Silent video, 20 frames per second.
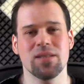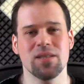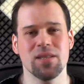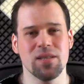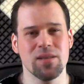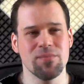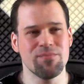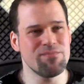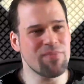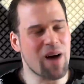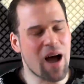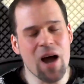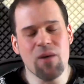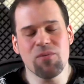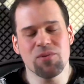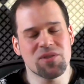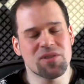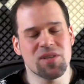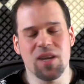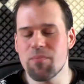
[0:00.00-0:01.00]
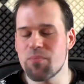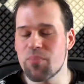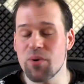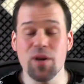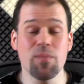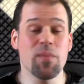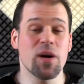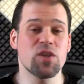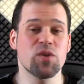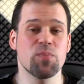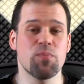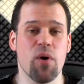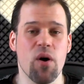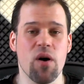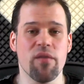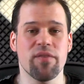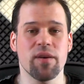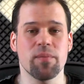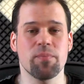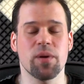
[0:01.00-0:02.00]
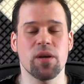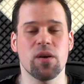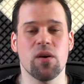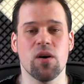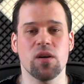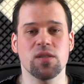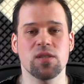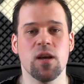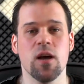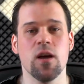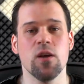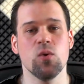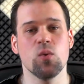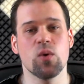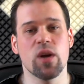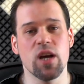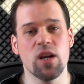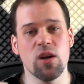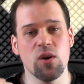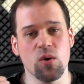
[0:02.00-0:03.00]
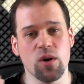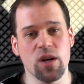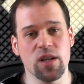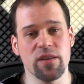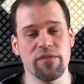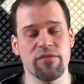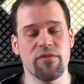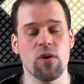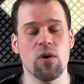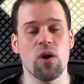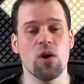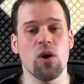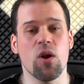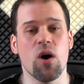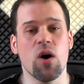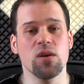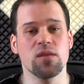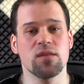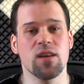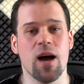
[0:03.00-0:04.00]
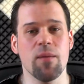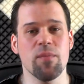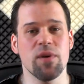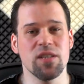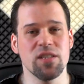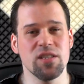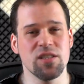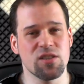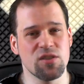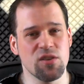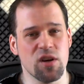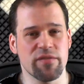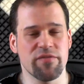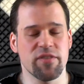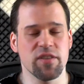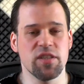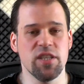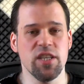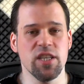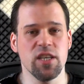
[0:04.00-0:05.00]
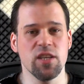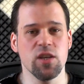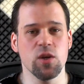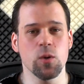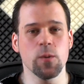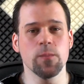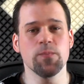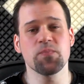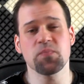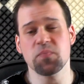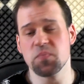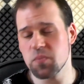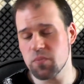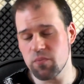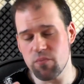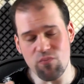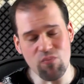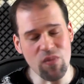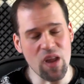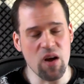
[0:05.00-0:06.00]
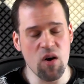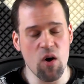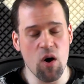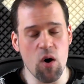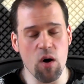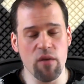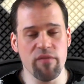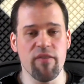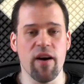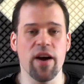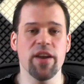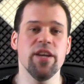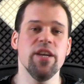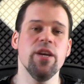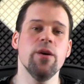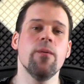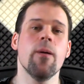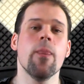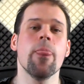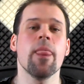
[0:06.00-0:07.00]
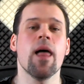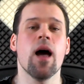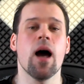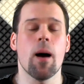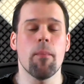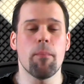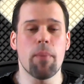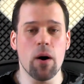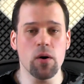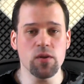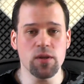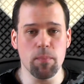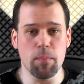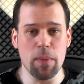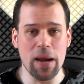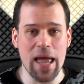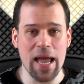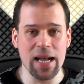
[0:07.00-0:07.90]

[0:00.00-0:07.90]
but I would say pretty much perfect because you can look at it for a long time and it's not fatiguing you all fine here. About the